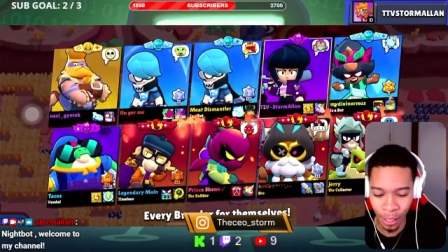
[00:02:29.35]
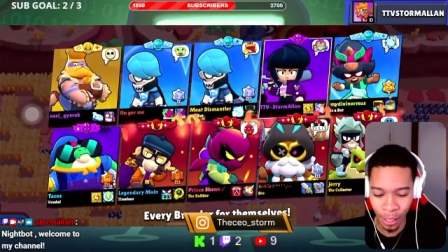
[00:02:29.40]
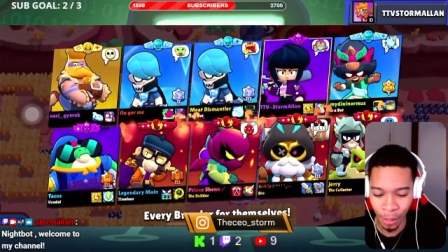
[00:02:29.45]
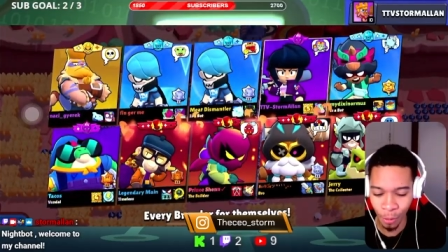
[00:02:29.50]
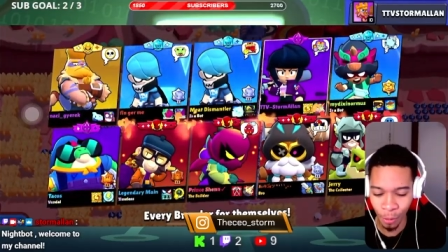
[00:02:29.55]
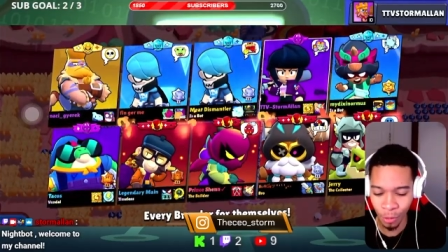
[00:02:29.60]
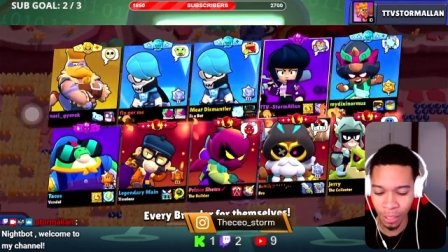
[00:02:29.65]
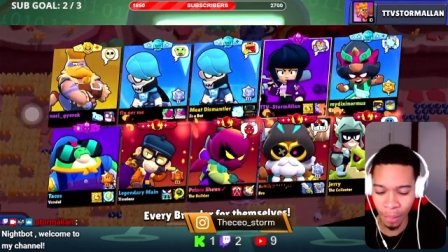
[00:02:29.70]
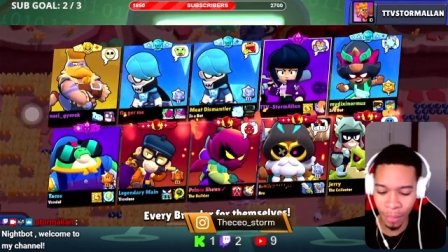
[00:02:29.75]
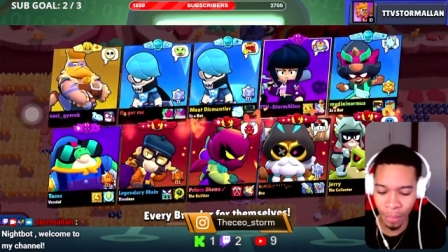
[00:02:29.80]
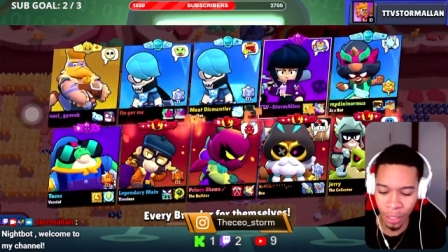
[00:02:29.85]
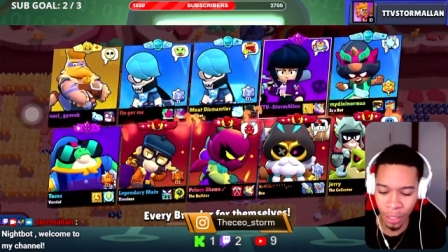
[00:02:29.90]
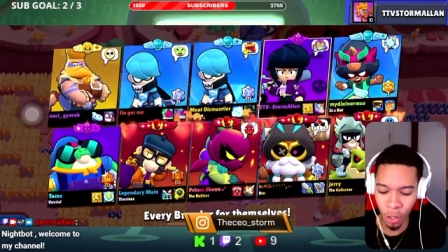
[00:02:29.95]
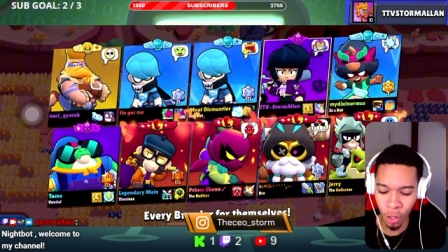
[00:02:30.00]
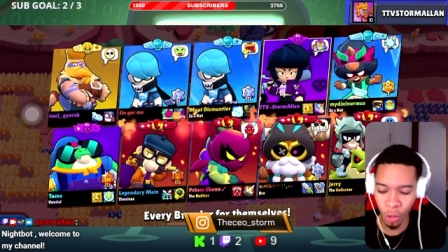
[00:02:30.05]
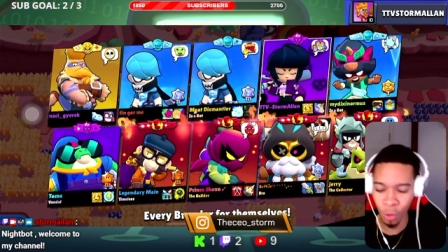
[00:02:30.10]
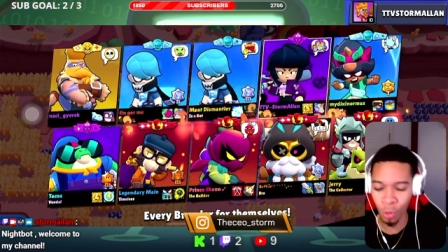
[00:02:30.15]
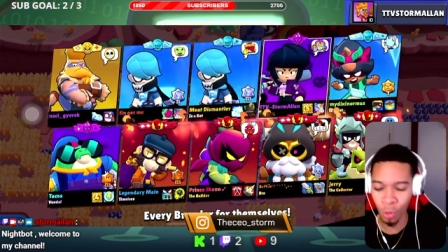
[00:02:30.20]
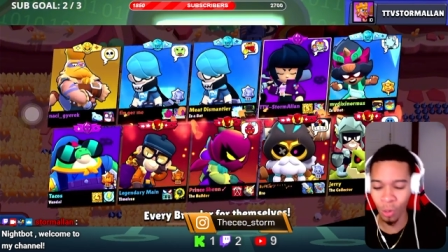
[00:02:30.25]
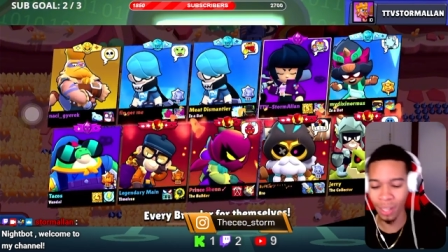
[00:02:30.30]
Let me know
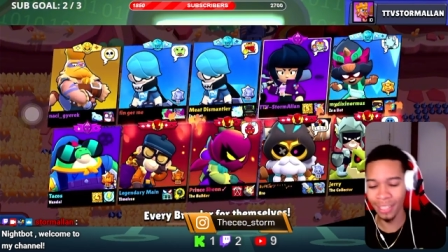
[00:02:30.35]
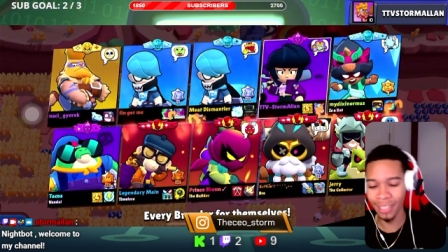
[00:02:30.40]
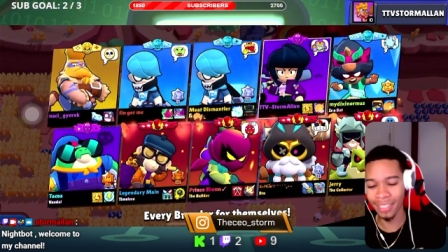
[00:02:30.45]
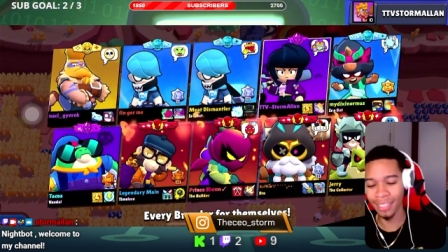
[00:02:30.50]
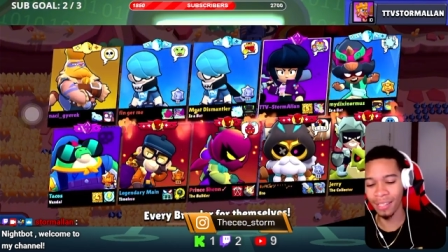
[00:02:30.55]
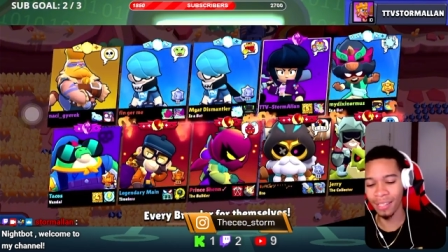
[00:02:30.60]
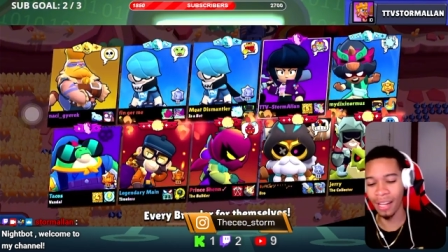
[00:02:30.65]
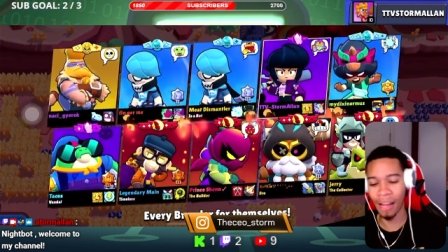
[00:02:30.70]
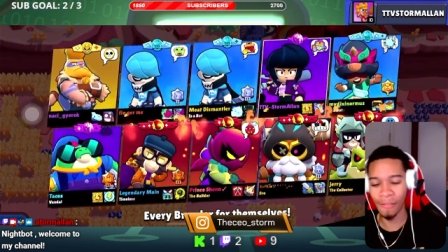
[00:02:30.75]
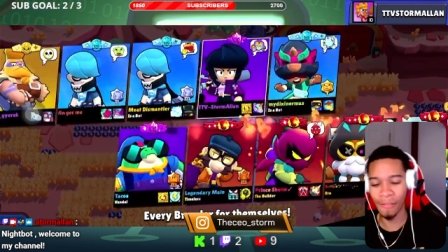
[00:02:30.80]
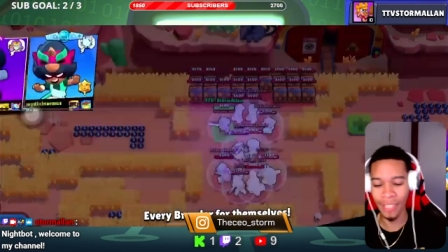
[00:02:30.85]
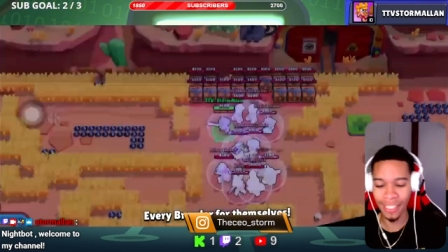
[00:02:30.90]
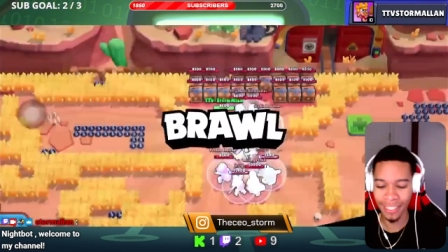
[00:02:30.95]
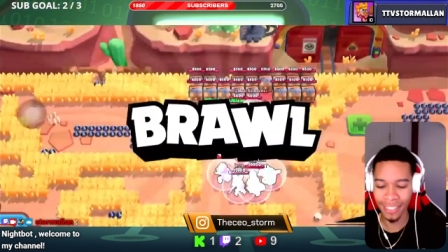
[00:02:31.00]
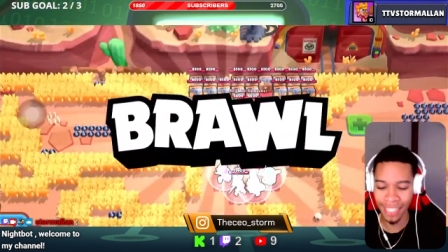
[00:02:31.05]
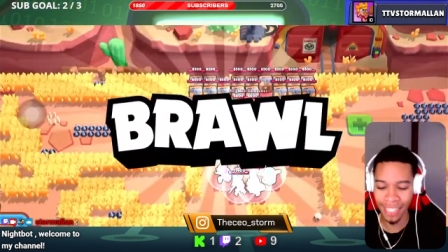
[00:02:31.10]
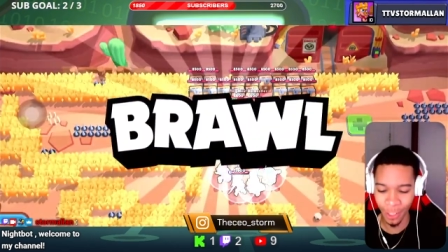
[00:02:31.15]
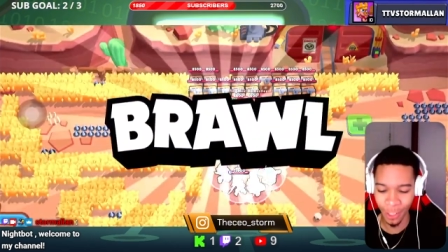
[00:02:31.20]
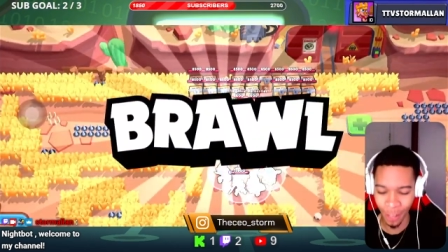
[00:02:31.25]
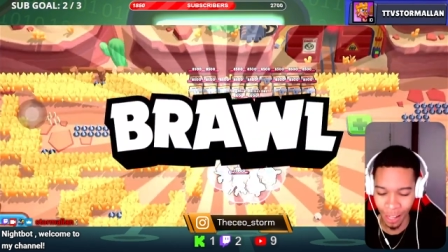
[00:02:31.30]
who wants to have the
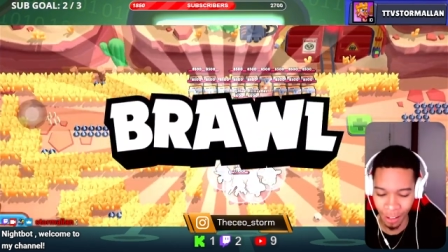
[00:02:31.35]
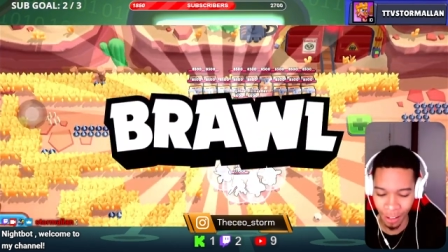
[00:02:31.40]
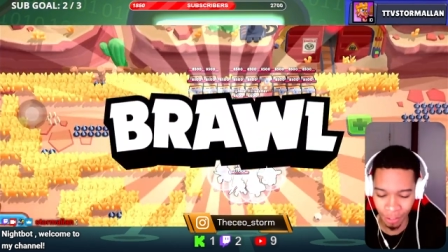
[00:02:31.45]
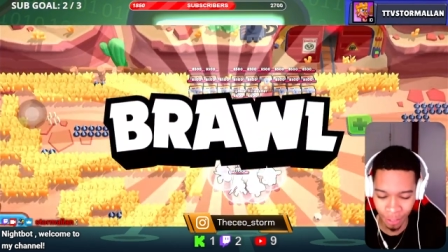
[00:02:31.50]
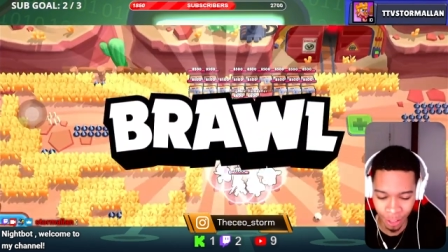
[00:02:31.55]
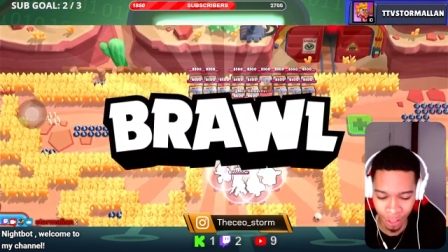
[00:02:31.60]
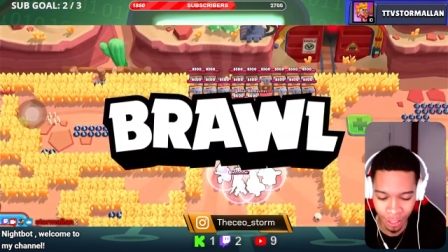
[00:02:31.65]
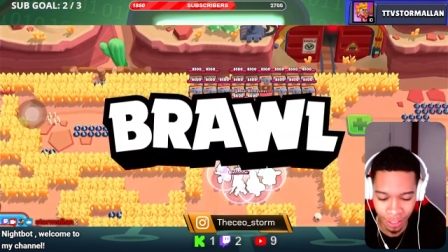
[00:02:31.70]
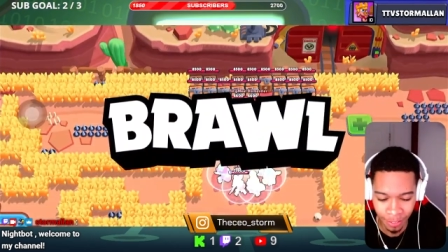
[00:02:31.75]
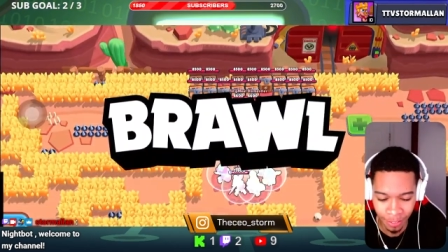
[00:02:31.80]
seeker after.